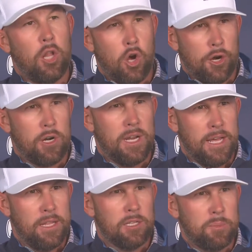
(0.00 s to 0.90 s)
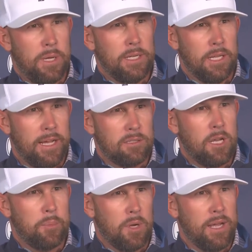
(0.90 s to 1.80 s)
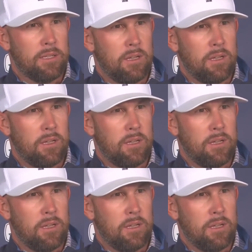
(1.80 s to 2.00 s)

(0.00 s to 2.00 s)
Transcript: longer today than it's played the last couple of days.